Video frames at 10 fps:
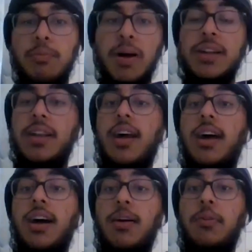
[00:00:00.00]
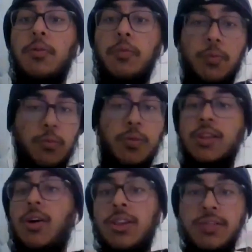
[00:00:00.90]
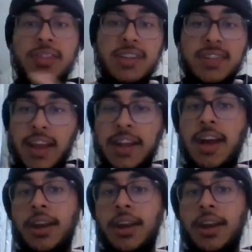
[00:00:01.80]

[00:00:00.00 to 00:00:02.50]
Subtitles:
But with all of this said,